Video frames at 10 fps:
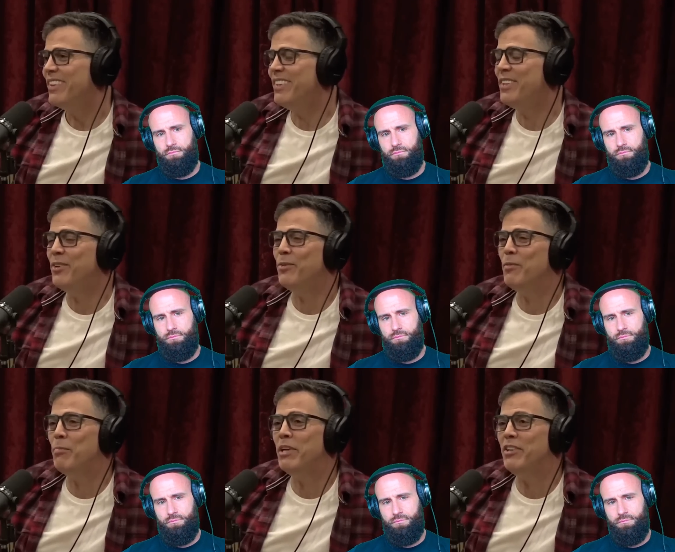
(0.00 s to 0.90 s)
Speaker 1: dinner
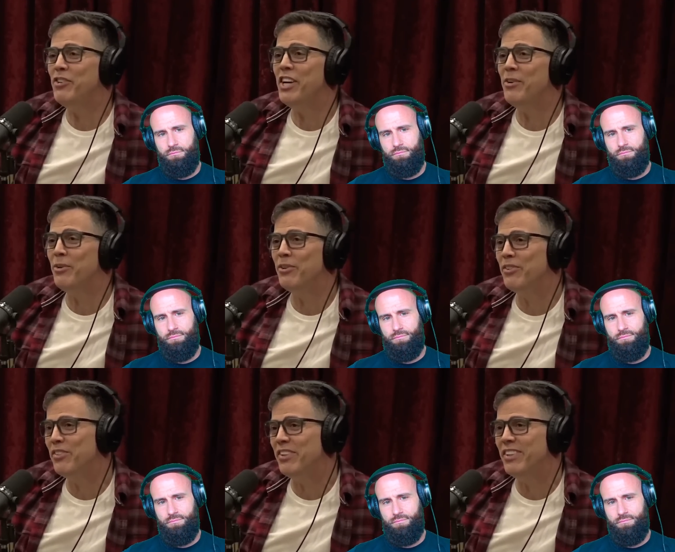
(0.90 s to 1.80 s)
with Big Jay
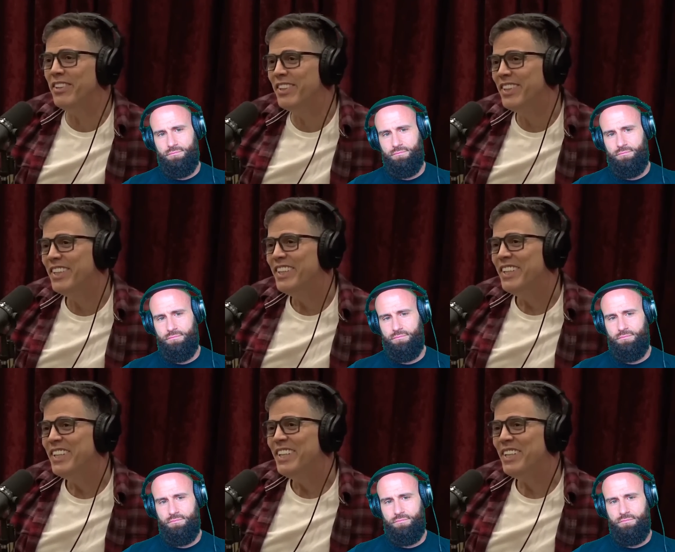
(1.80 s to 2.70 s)
Oakerson. I
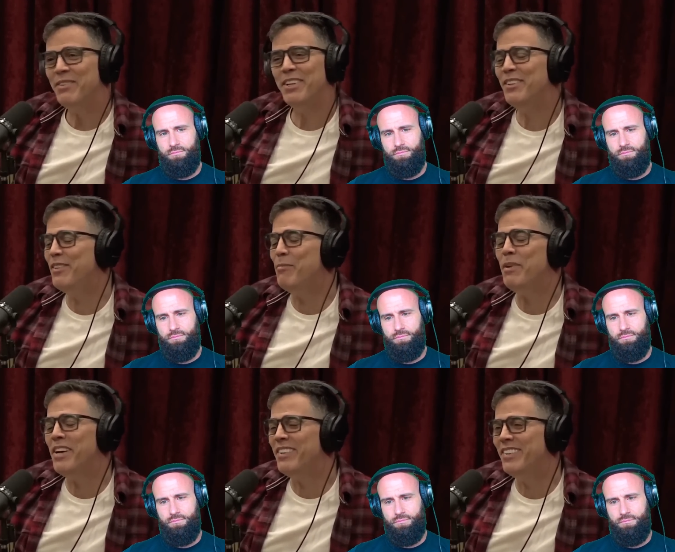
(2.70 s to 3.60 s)
love Big Jay. He's the
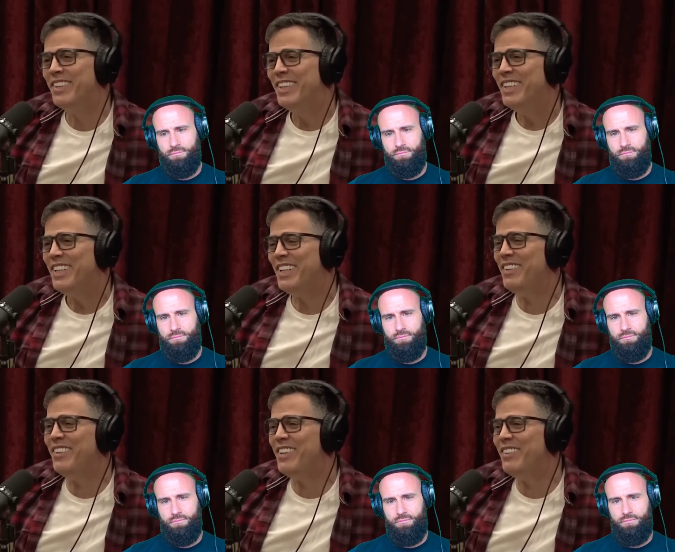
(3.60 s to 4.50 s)
best.
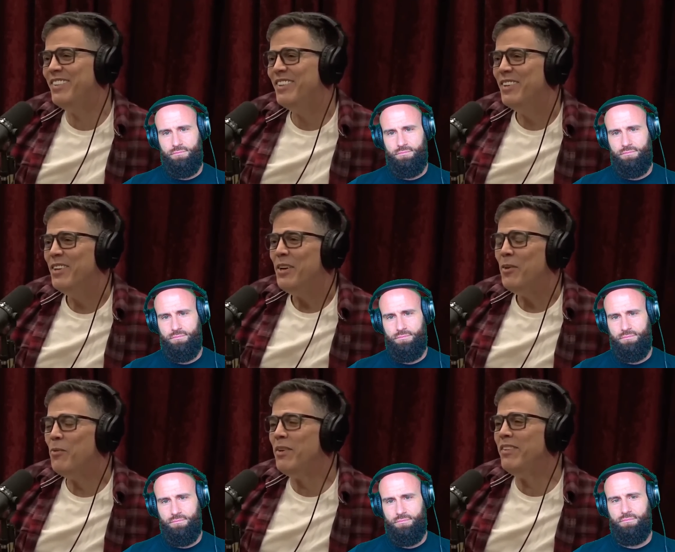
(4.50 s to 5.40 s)
He says,
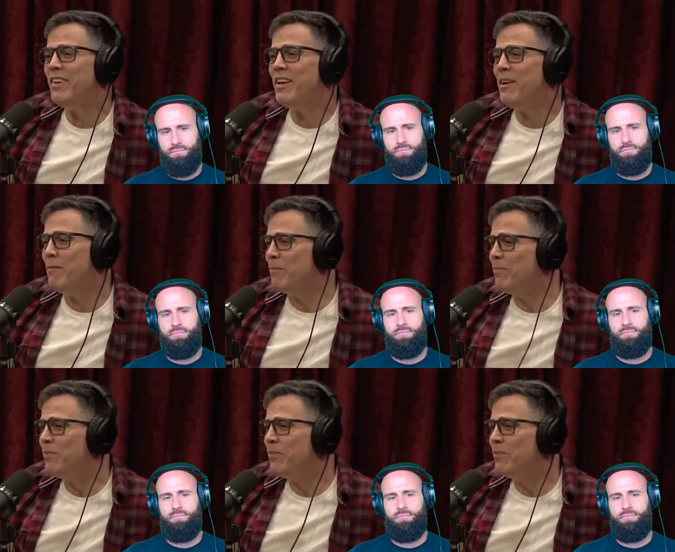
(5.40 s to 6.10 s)
what's up?